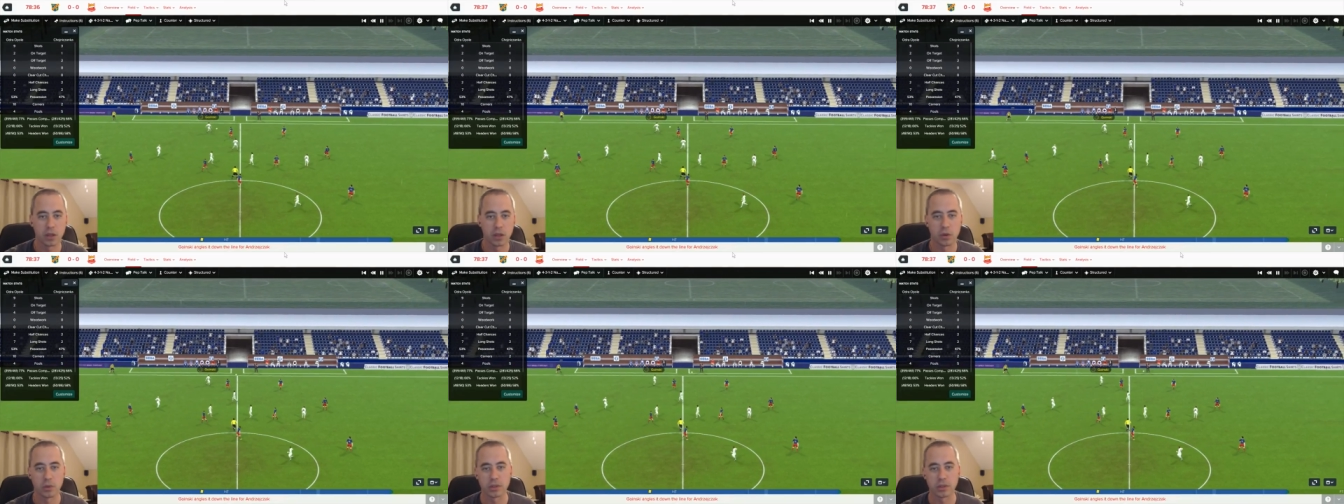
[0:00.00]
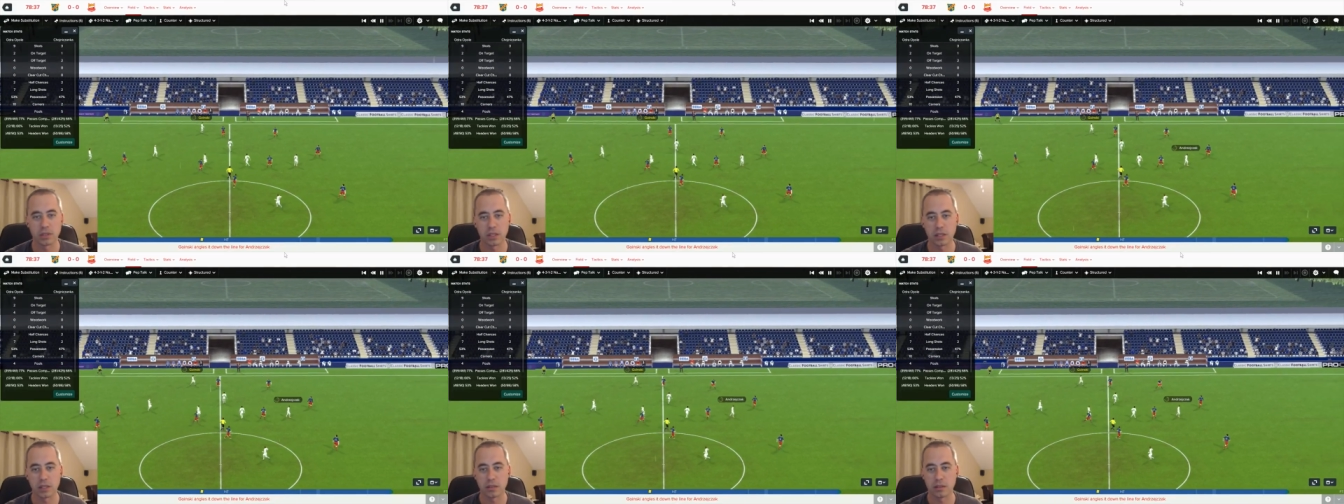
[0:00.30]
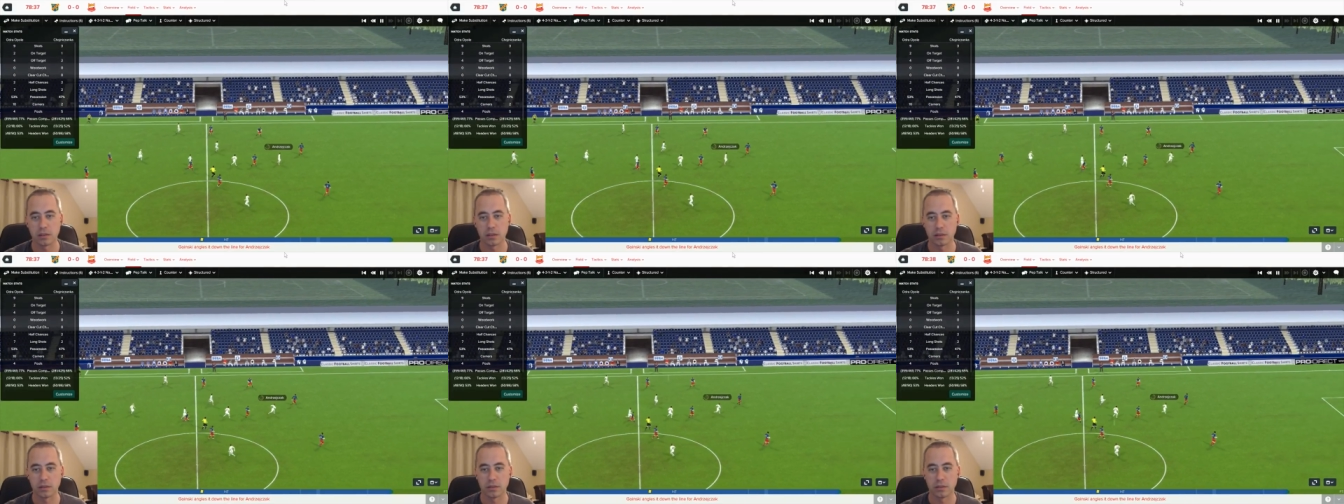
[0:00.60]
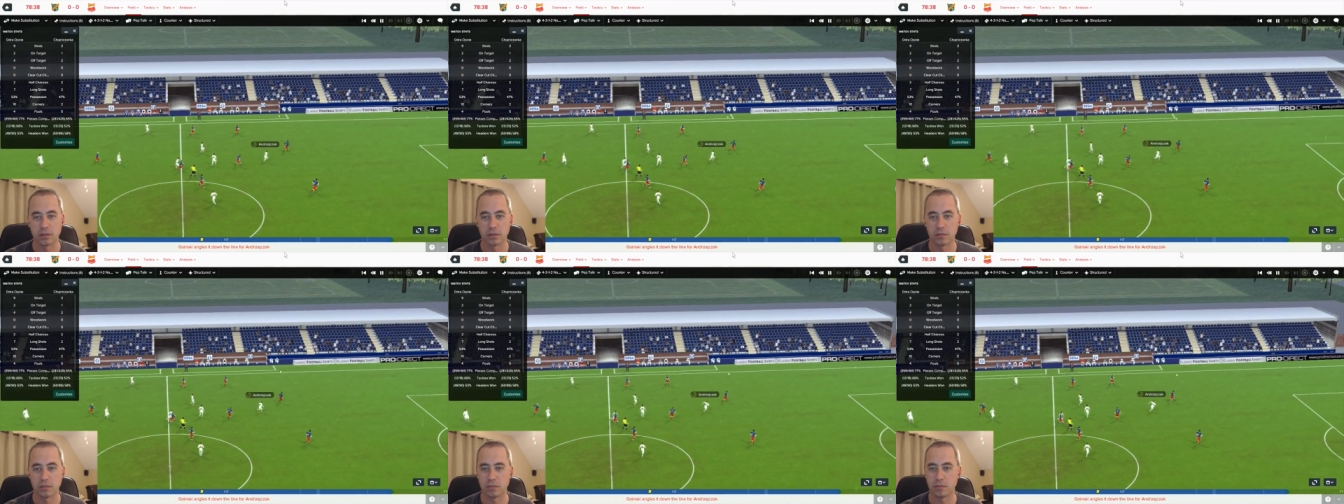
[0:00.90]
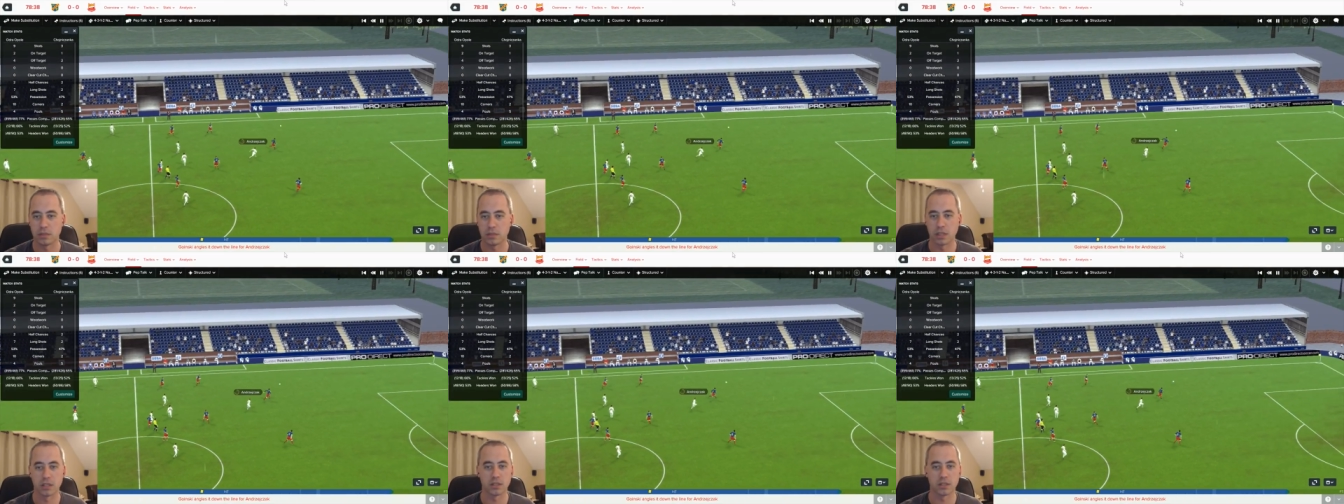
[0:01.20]
Gawinski
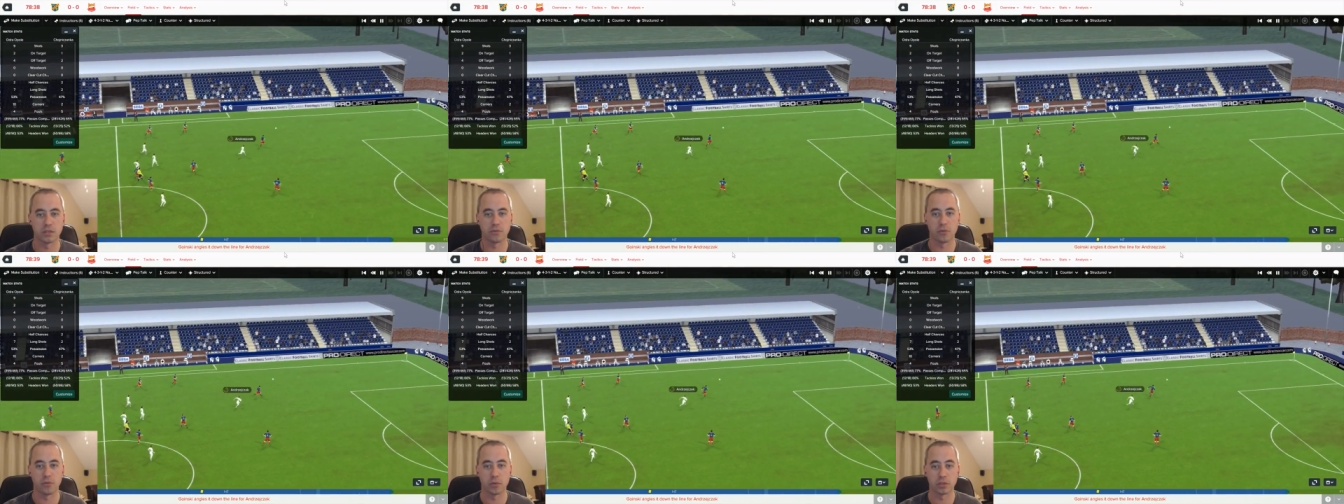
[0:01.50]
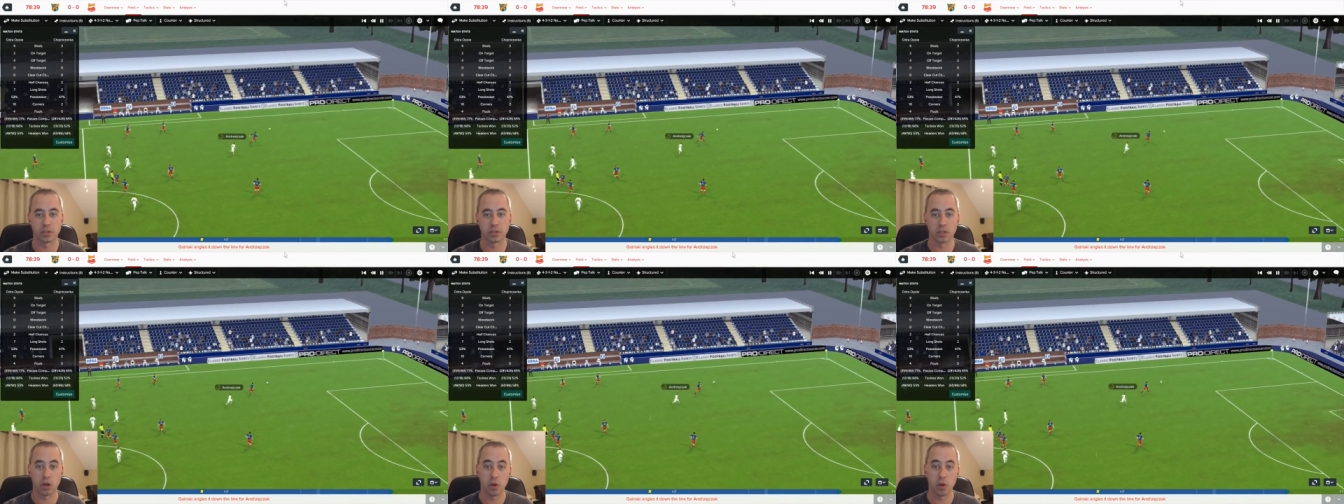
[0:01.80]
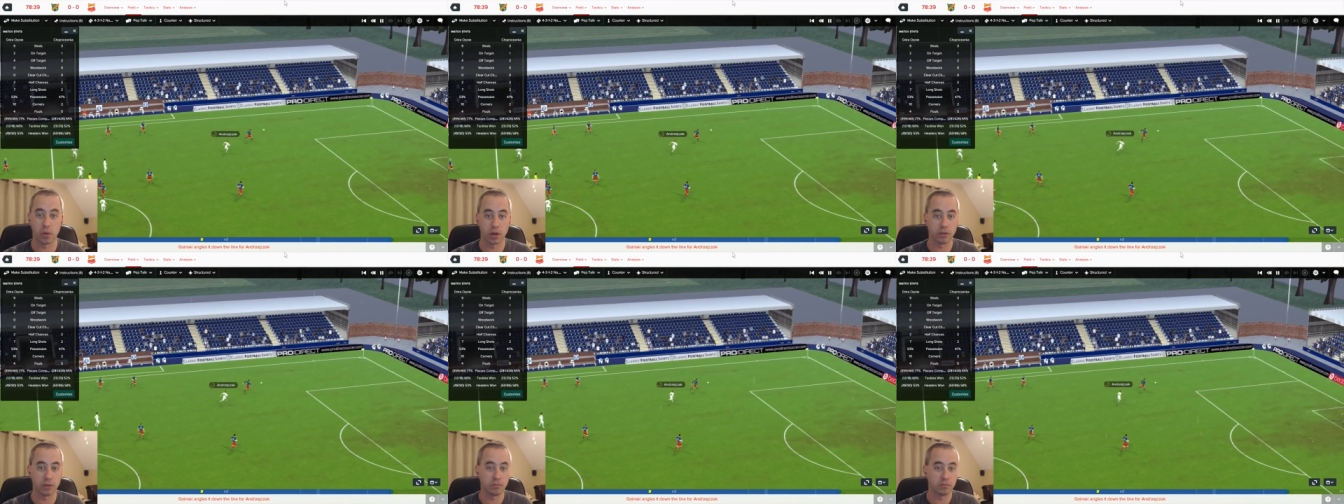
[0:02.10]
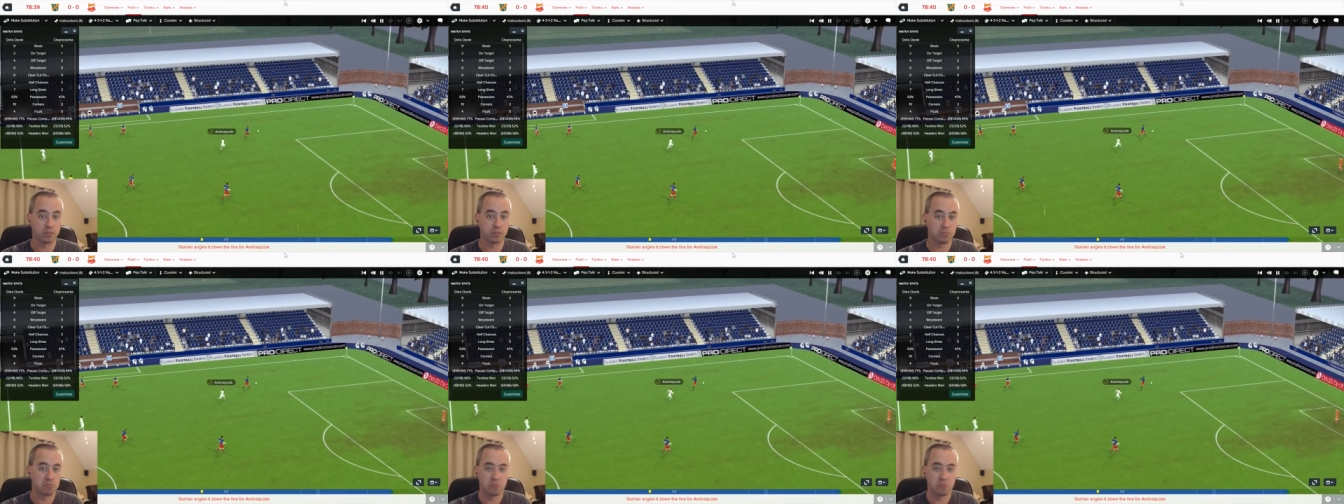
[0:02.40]
dinks it forward to no one.